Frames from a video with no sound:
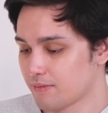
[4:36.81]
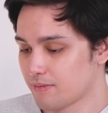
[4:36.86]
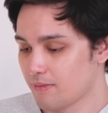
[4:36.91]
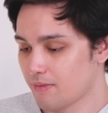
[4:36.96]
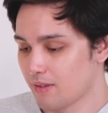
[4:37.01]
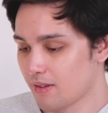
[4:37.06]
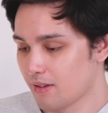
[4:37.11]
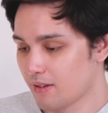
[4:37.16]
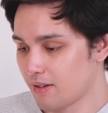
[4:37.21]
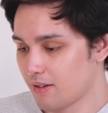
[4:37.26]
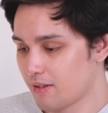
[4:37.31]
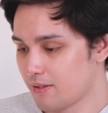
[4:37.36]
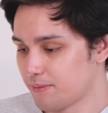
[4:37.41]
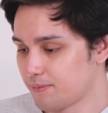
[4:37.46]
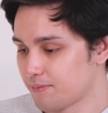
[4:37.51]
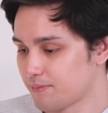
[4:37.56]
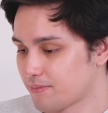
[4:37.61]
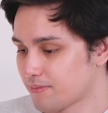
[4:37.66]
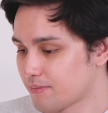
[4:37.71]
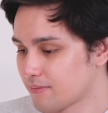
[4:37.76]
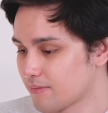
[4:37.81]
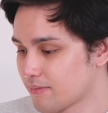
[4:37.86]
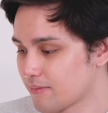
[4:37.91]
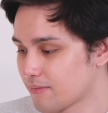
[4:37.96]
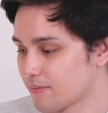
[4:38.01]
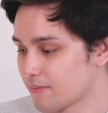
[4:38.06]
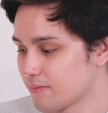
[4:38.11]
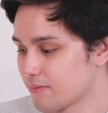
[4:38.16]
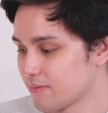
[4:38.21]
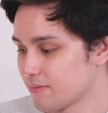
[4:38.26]

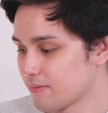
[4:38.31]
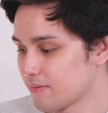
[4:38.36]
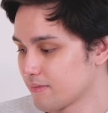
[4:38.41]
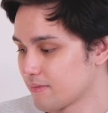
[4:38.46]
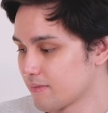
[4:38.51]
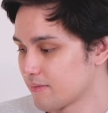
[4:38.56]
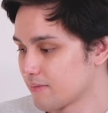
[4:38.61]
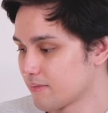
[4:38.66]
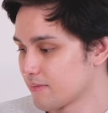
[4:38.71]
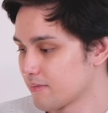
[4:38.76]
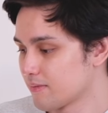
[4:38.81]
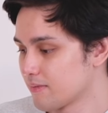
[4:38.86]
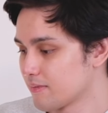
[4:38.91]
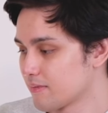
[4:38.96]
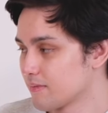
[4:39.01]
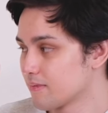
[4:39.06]
(silent)